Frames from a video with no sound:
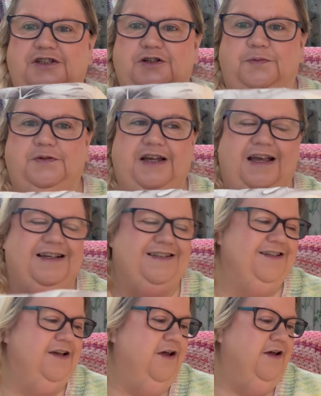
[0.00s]

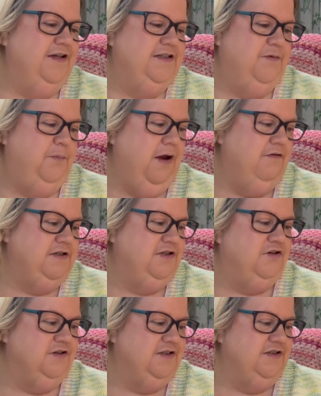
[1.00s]
object. So a pair of
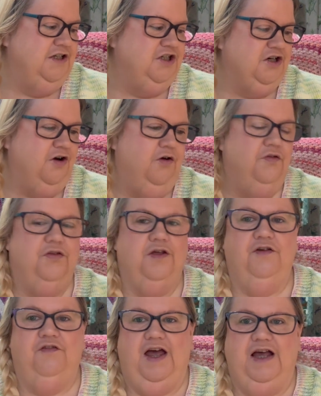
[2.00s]
socks, a dishcloth,
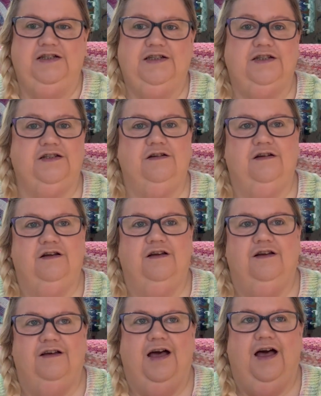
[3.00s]
a vest
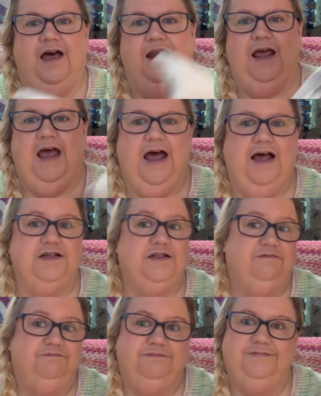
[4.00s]
and a hat.
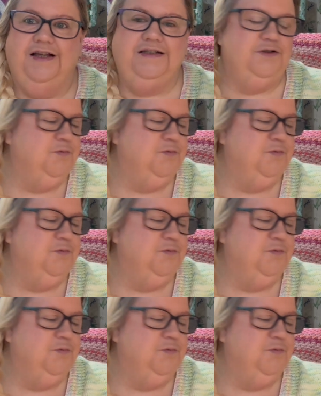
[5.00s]
That's not